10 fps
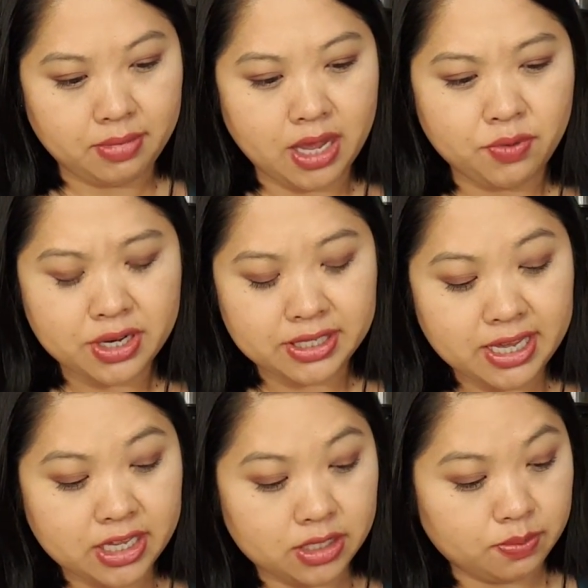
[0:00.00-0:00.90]
I want to
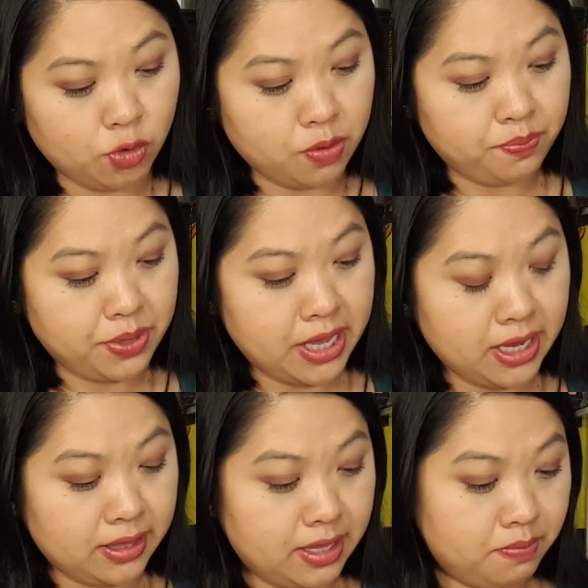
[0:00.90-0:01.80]
say it's more
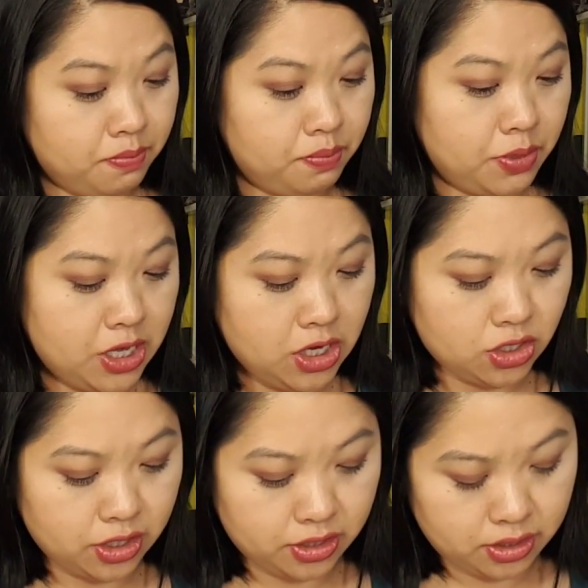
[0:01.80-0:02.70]
pink than
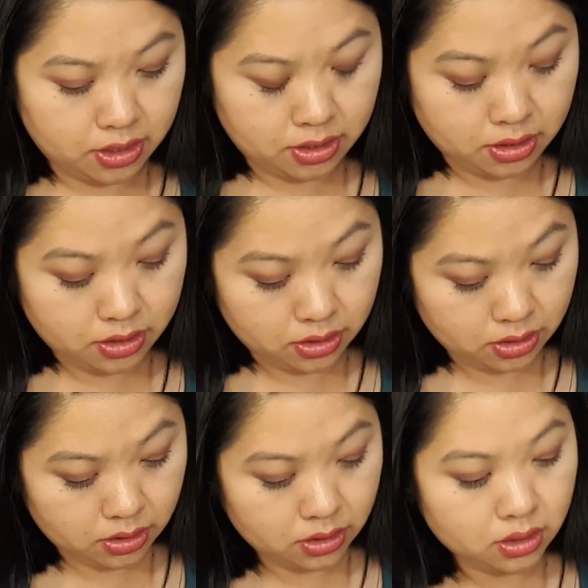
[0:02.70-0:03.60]
peach. Let's see.
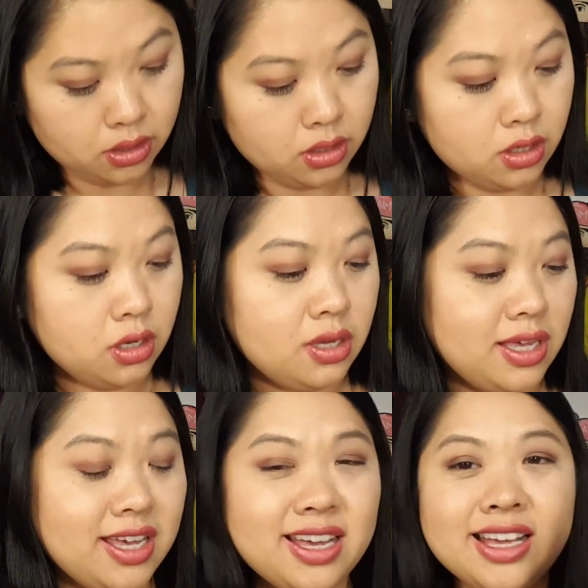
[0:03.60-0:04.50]

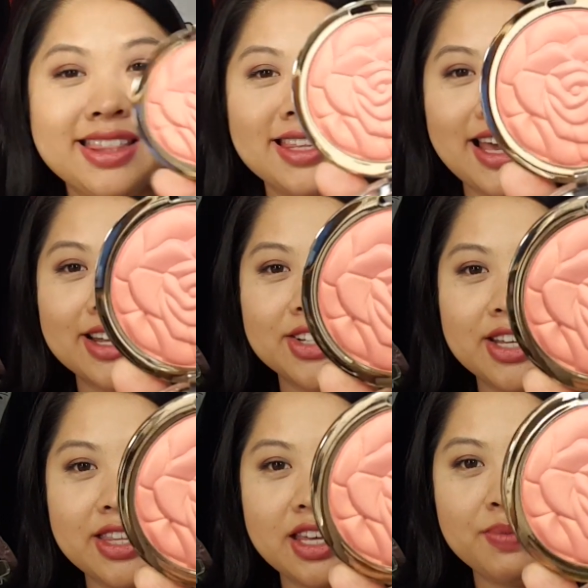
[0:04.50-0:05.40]
Uh, actually,
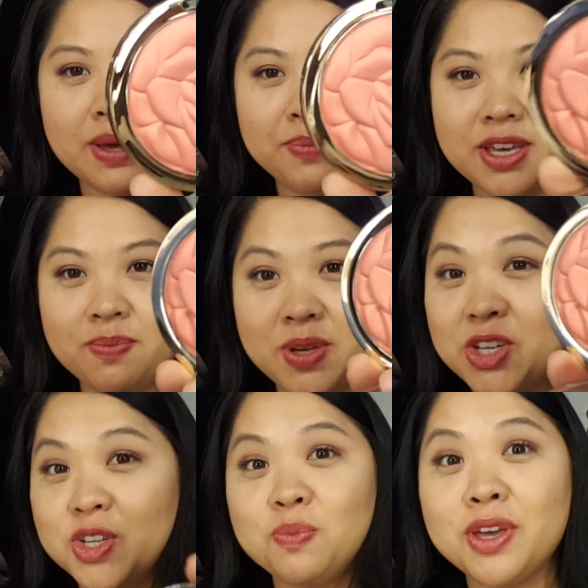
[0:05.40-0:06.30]
I think it might be a
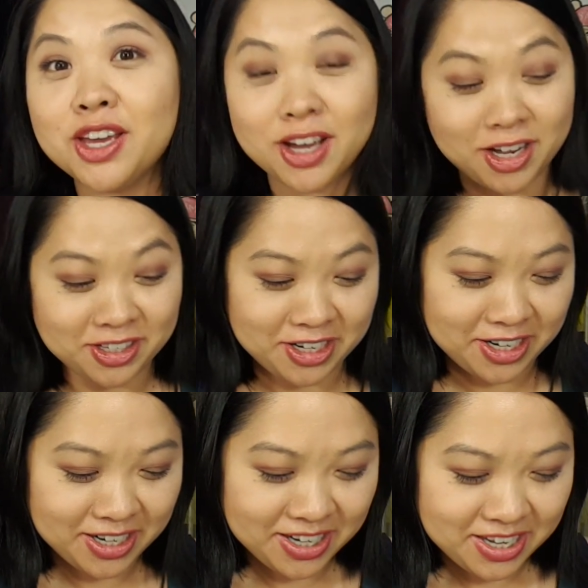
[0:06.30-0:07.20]
peachy pink
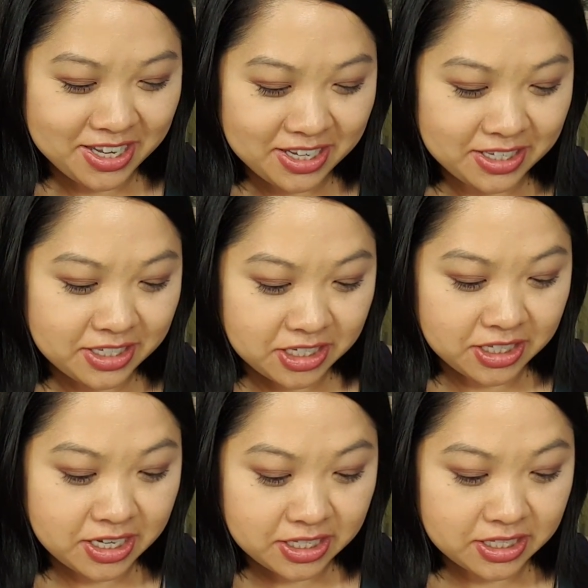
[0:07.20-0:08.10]
color. So
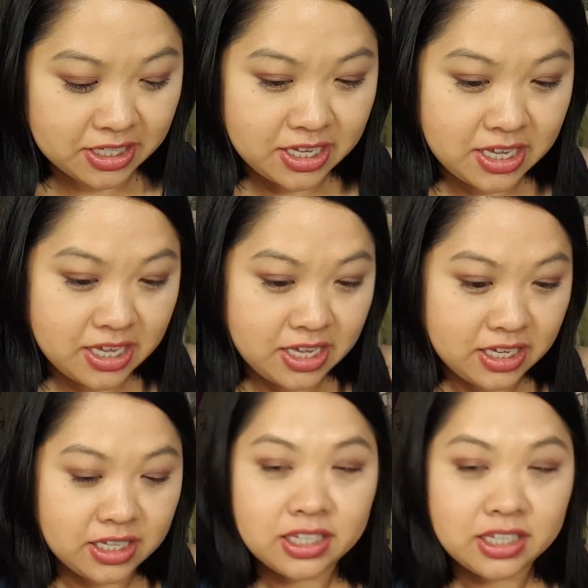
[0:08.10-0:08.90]
let's see.